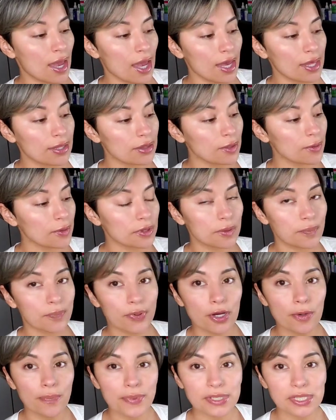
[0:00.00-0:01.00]
And the
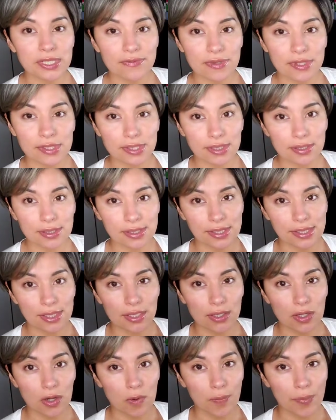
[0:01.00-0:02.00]
purpose of this little
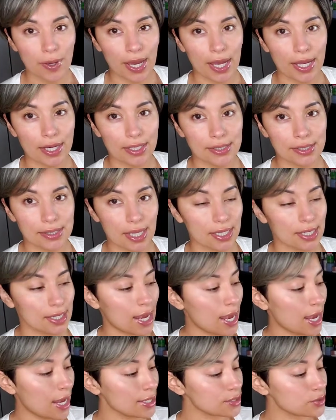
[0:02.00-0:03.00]
silicone pad is that
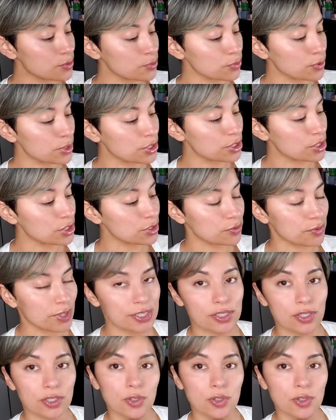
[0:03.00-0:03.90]
it has ridges, right?